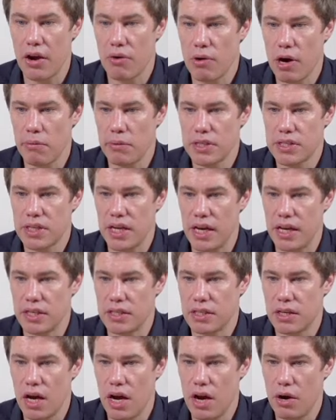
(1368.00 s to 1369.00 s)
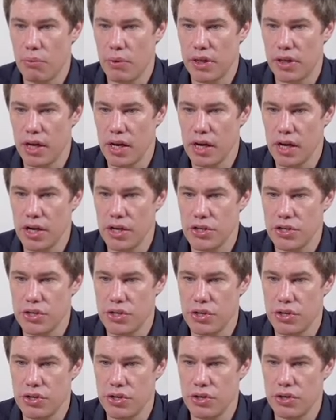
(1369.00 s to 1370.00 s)
Robert says, uh, with English
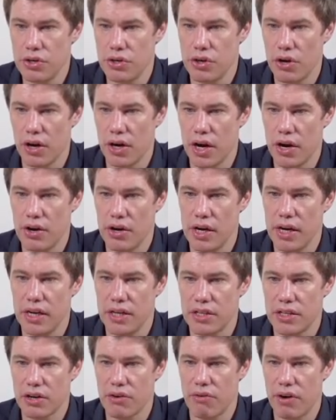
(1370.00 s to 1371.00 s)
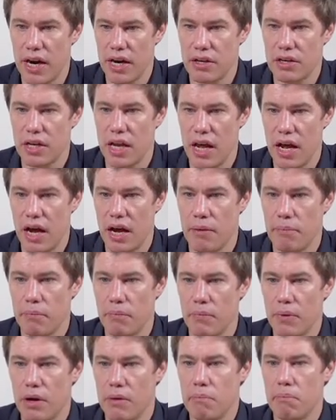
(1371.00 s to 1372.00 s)
you not only integrate um,
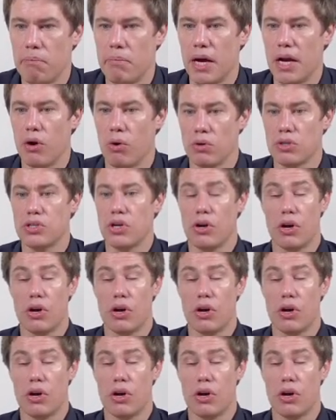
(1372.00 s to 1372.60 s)
but also